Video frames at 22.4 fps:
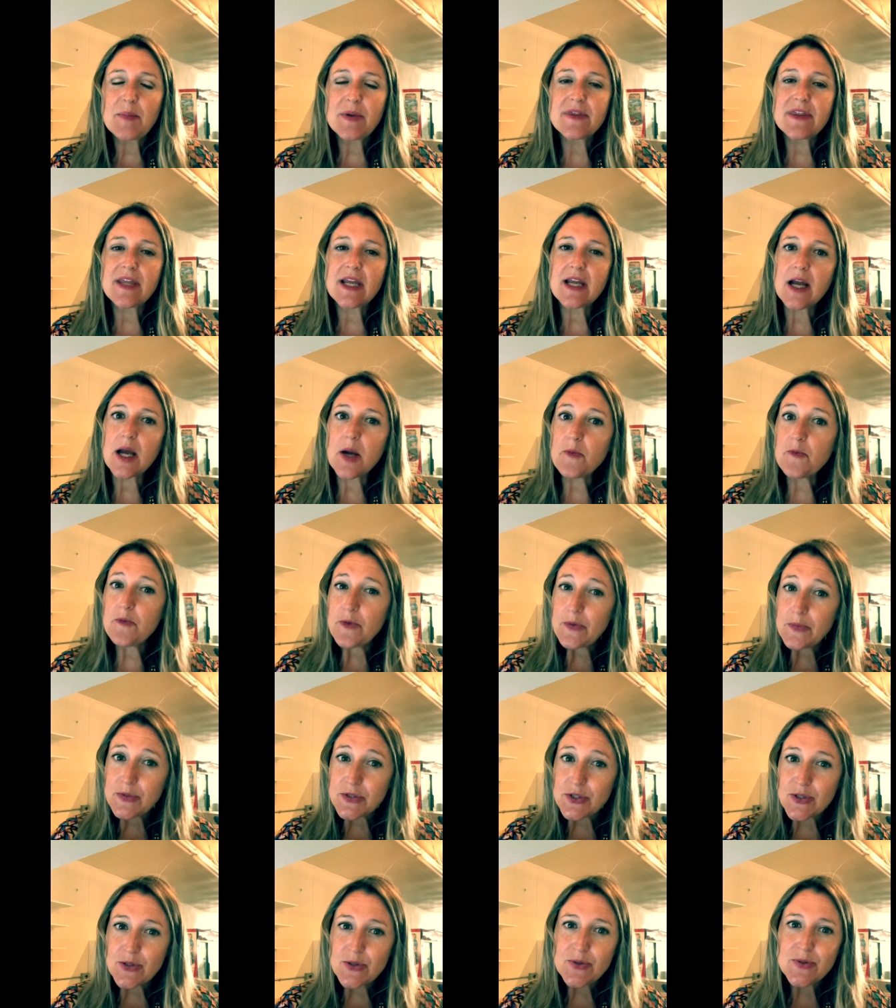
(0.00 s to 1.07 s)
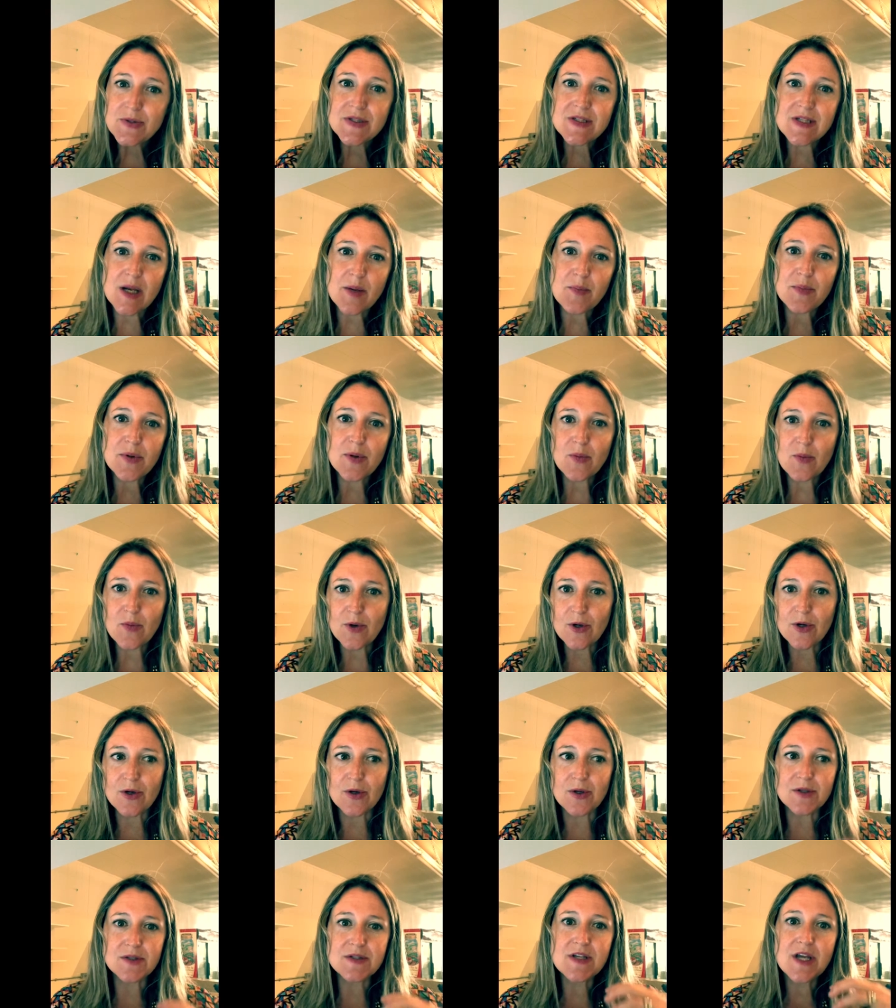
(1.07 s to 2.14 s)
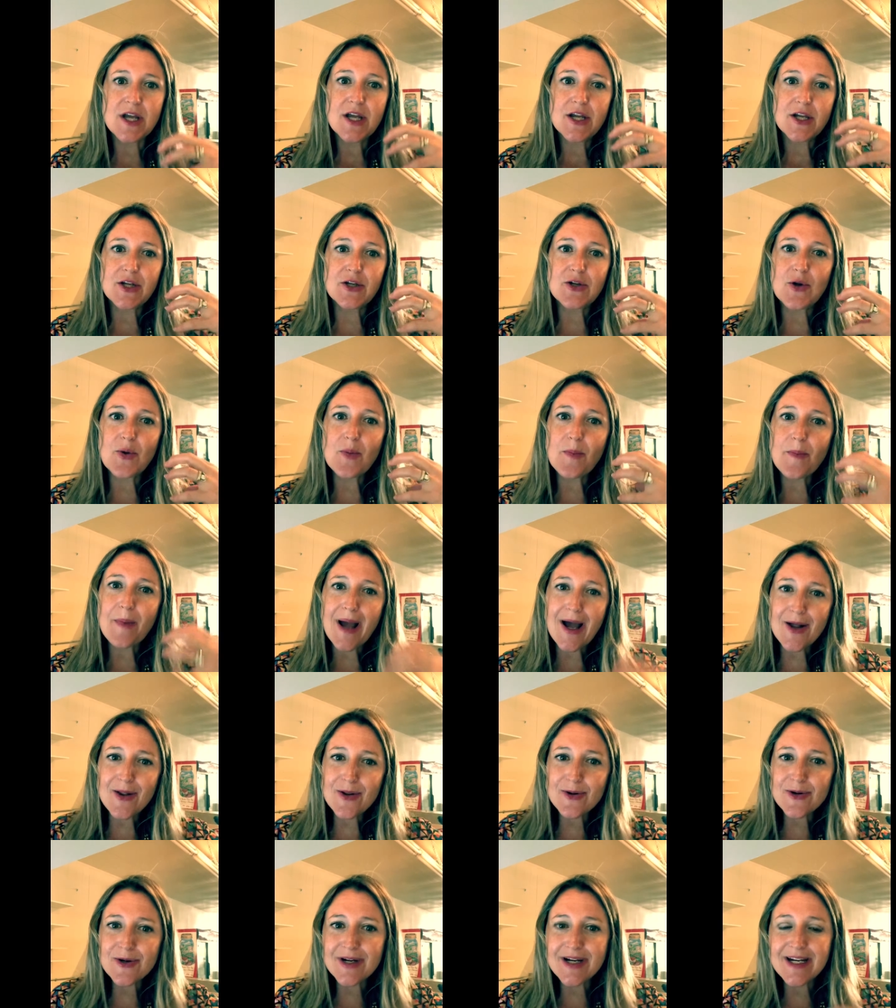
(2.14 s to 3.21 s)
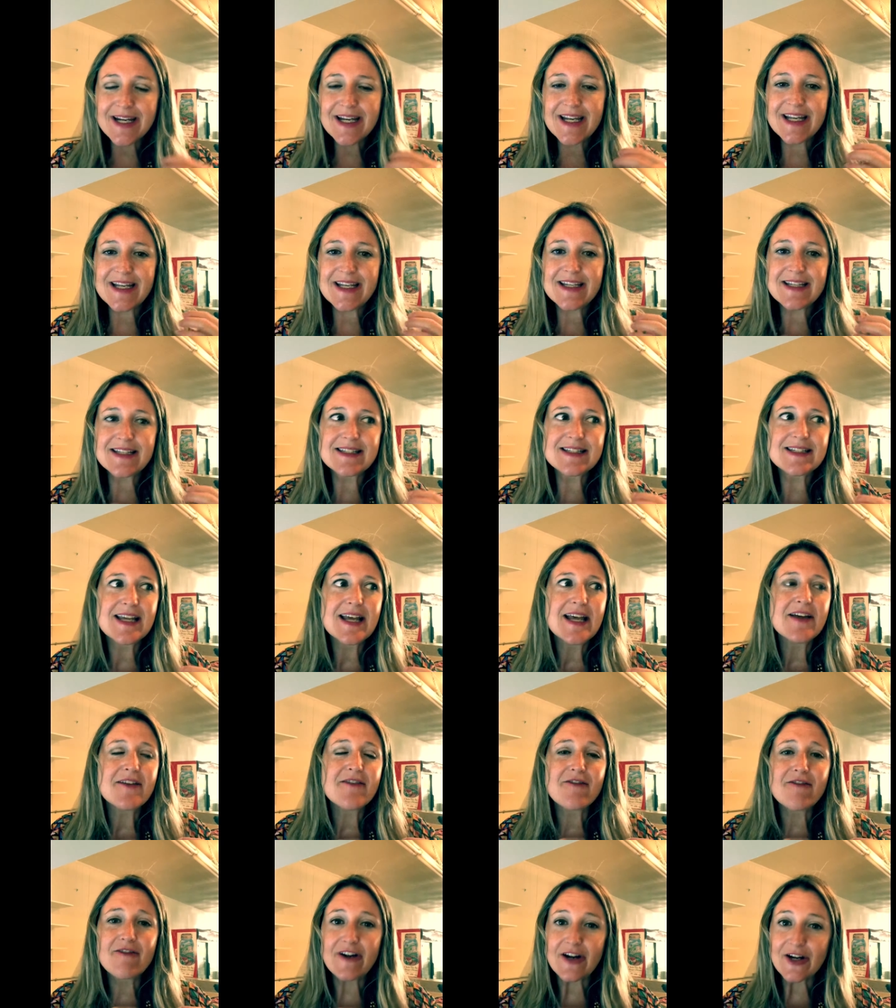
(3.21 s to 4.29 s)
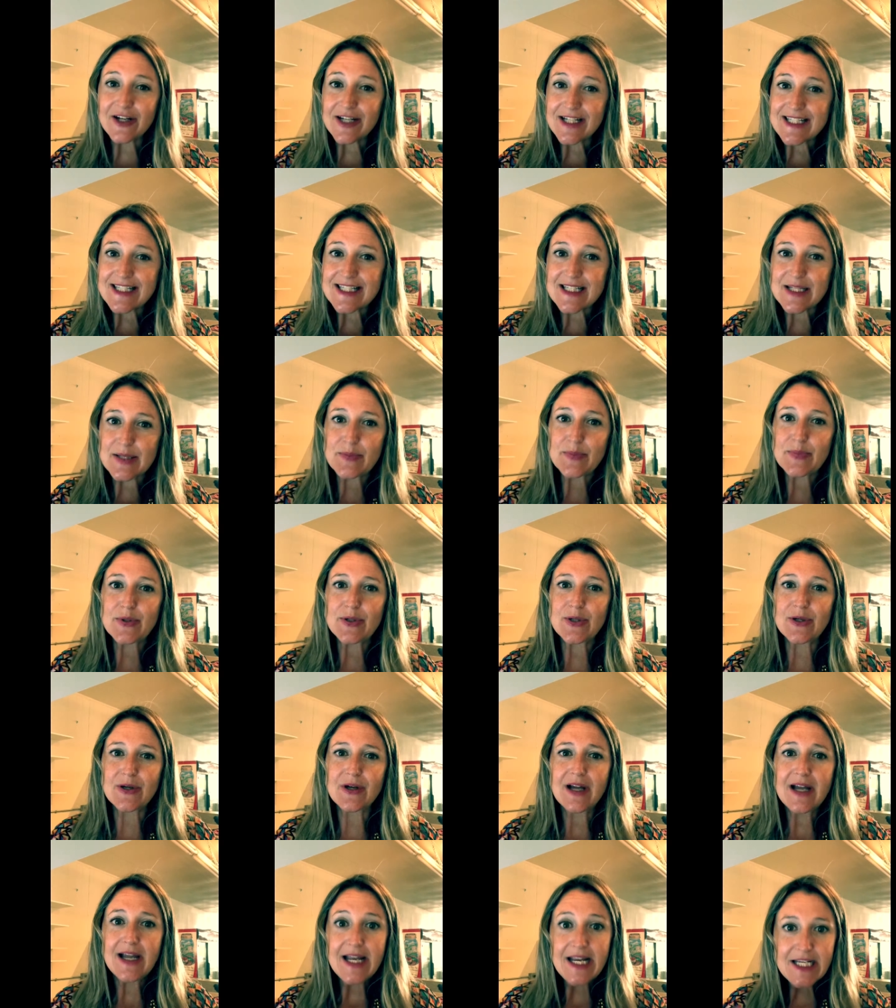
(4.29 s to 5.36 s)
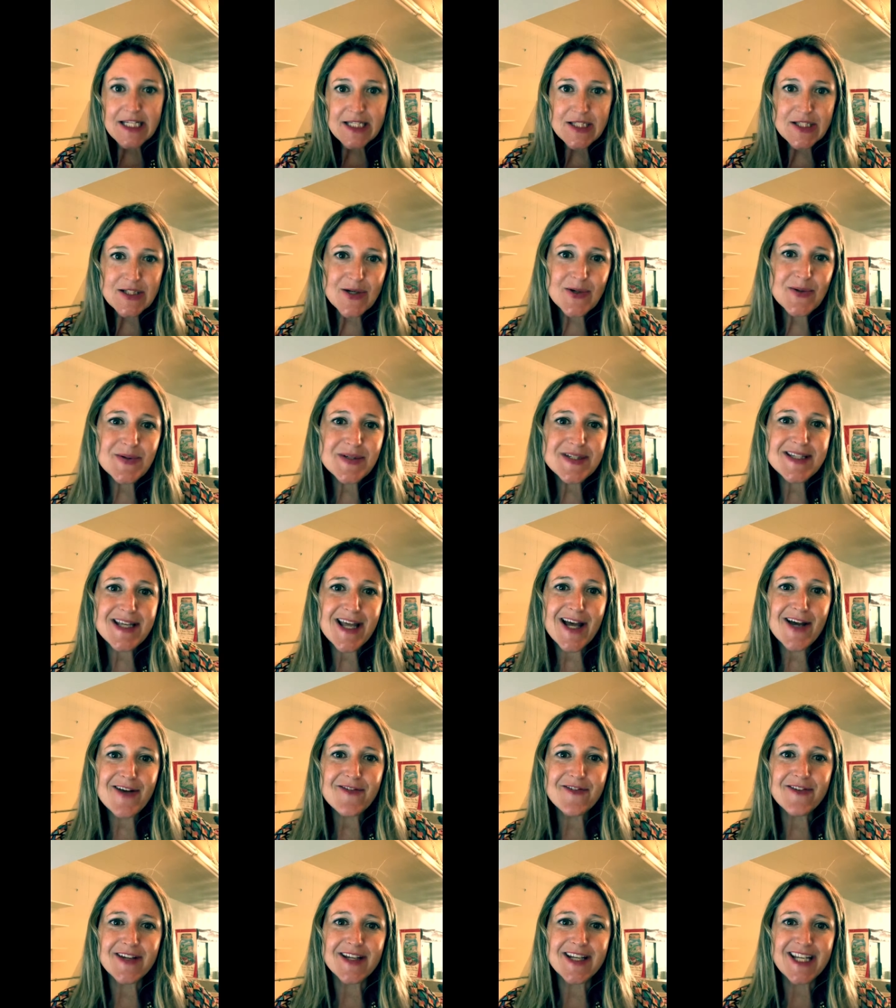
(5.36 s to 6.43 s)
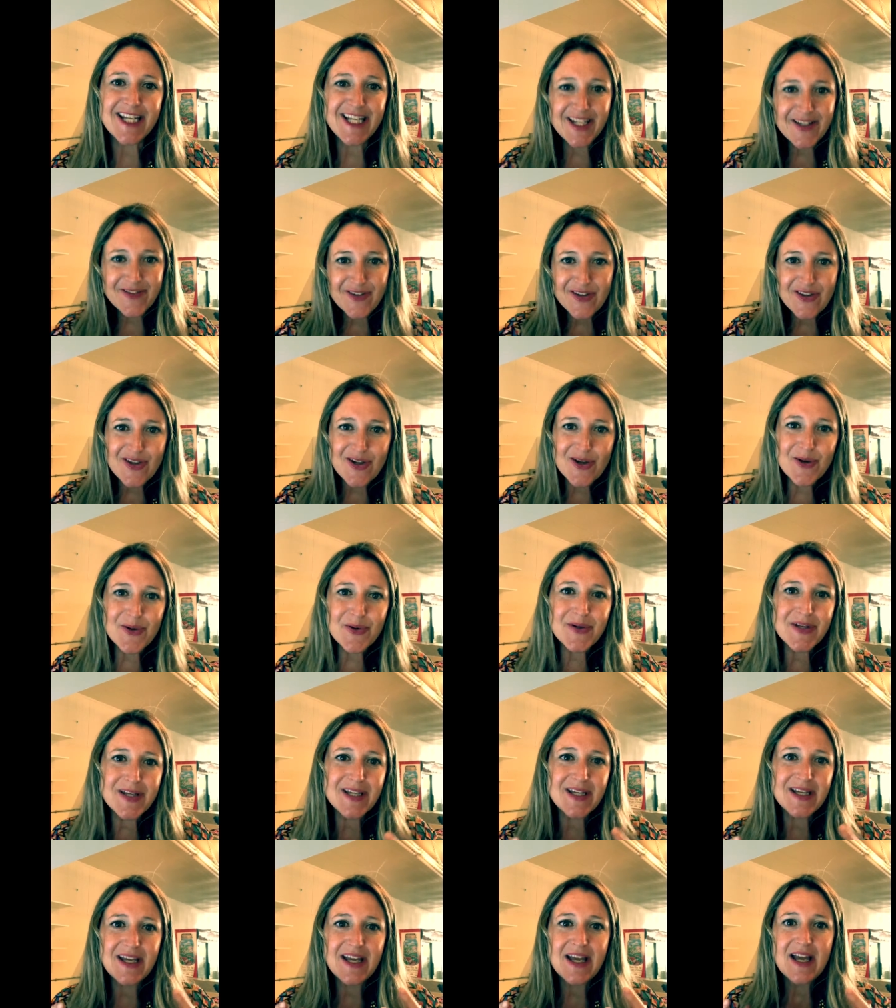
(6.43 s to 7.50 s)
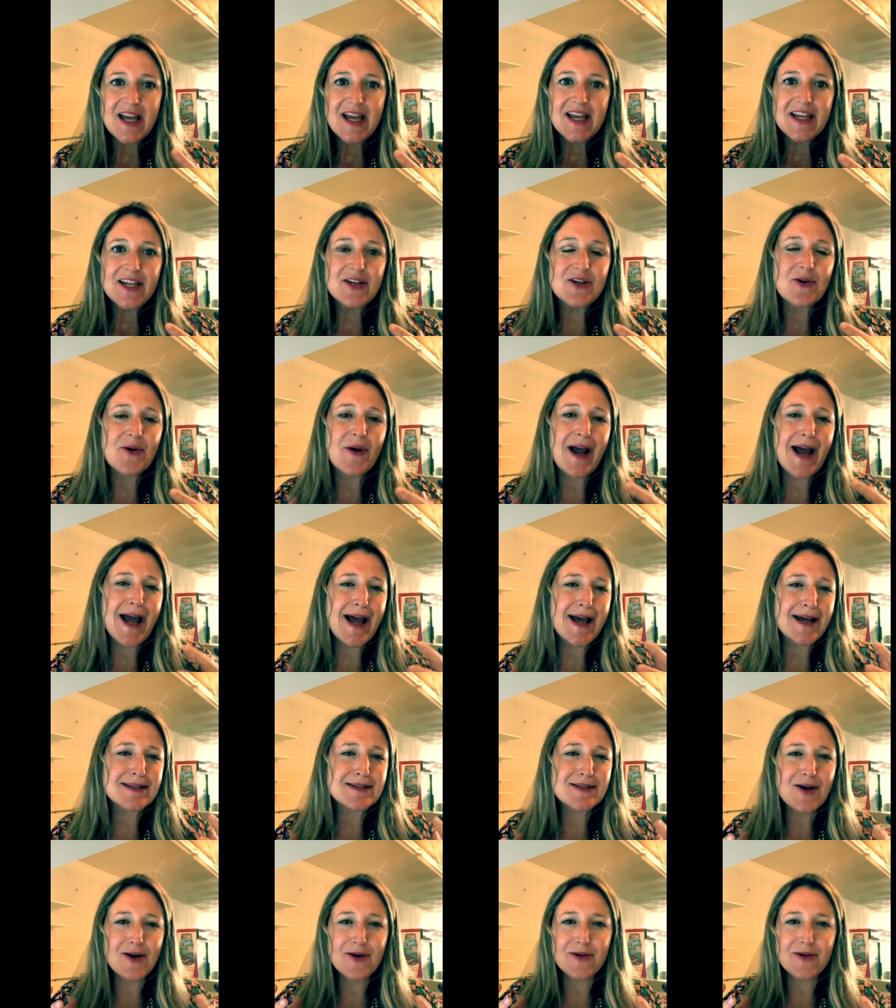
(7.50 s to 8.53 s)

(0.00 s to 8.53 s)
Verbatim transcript: but they come from two separate worlds. You know, Mallory is very simple, and so is Evan, even though he, you know, has